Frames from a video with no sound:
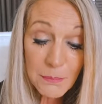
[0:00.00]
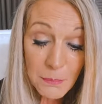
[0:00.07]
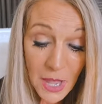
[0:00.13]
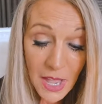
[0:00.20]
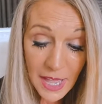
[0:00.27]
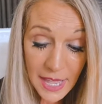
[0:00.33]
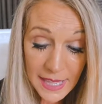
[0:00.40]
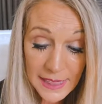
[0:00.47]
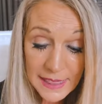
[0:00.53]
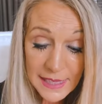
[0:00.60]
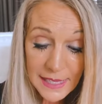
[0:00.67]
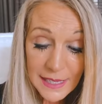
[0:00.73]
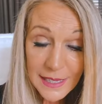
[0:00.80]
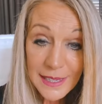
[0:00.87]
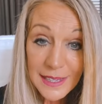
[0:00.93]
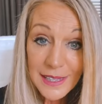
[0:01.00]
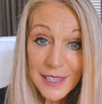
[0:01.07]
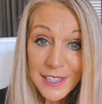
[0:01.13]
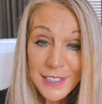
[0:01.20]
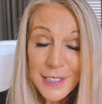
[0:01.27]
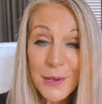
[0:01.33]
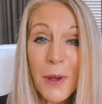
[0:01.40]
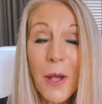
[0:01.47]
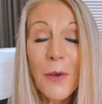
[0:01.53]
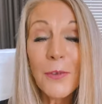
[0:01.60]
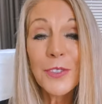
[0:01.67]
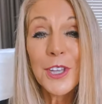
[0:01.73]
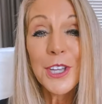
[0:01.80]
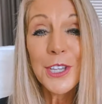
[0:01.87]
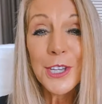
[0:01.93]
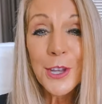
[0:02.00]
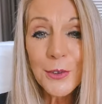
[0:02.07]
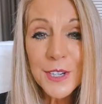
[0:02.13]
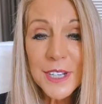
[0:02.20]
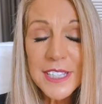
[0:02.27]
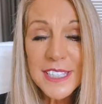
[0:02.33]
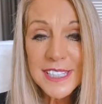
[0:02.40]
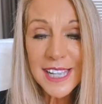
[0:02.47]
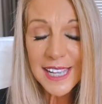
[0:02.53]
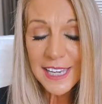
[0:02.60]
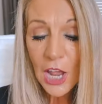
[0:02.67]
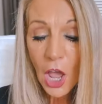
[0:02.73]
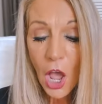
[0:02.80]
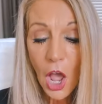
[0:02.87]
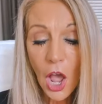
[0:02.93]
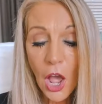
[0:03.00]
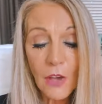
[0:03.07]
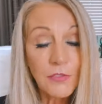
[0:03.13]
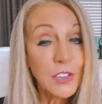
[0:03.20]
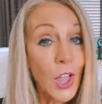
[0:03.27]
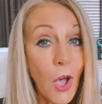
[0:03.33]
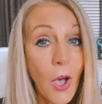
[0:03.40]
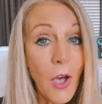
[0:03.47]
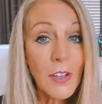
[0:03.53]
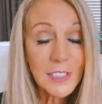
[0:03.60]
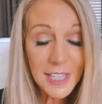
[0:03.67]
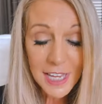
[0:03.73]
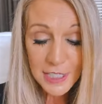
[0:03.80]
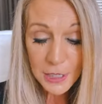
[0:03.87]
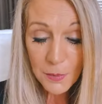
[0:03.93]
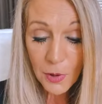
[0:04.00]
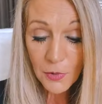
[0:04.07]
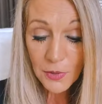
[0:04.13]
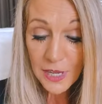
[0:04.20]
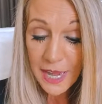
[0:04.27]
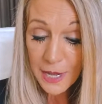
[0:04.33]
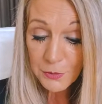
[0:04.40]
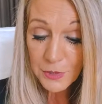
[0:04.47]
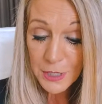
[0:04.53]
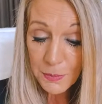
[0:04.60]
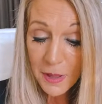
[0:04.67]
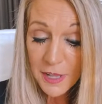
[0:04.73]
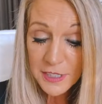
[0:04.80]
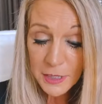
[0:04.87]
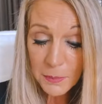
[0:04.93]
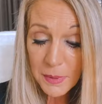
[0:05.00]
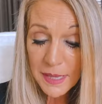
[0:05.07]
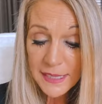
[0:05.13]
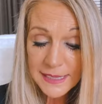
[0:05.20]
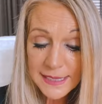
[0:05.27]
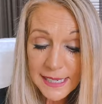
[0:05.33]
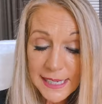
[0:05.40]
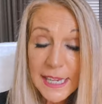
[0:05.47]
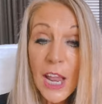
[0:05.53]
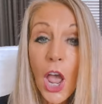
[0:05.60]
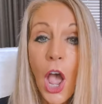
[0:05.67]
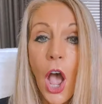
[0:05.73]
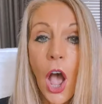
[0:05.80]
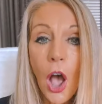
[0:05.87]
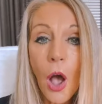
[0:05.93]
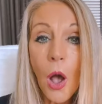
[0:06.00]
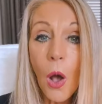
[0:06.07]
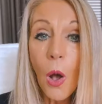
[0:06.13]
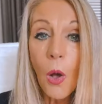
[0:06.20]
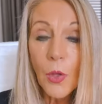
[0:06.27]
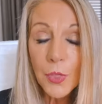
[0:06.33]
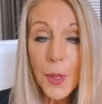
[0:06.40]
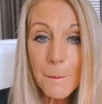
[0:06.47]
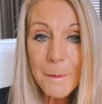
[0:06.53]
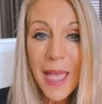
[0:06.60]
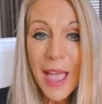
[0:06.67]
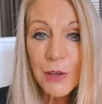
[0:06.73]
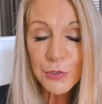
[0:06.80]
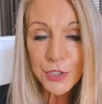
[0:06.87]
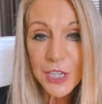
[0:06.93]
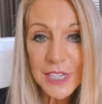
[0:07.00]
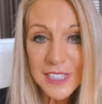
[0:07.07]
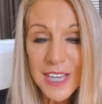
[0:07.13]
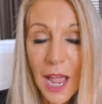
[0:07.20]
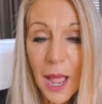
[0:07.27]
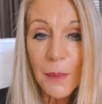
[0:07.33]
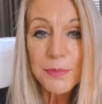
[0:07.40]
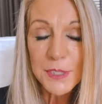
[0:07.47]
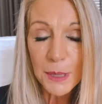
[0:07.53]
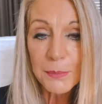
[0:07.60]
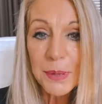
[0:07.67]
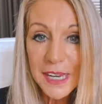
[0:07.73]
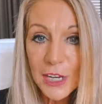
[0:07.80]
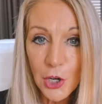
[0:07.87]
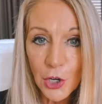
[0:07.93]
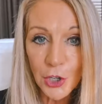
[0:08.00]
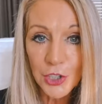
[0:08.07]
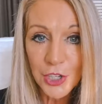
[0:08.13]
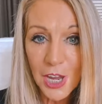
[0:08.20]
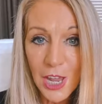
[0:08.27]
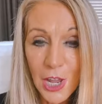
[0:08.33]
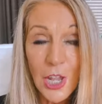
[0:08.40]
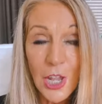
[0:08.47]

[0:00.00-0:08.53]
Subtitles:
month, so on the unison of law, testimony, and responsibility, all the mountaintops appeared.